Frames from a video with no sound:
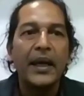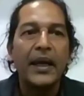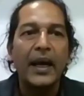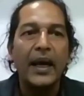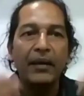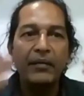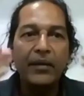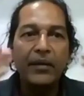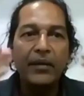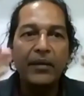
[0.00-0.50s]

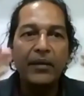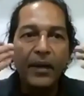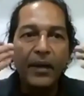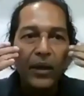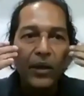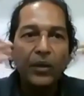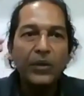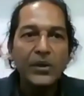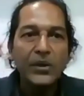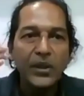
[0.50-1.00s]
and we
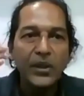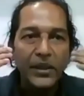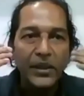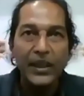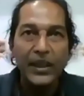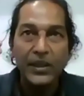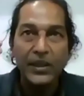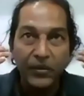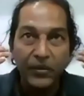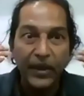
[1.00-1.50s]
lose the
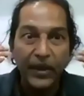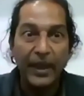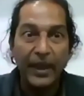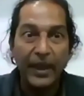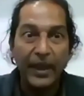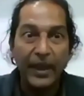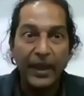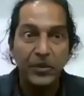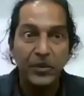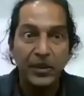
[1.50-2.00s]
sense of
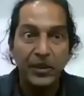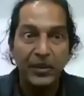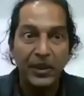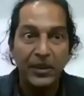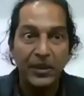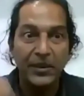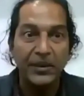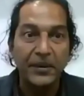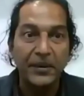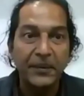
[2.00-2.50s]
direct observation.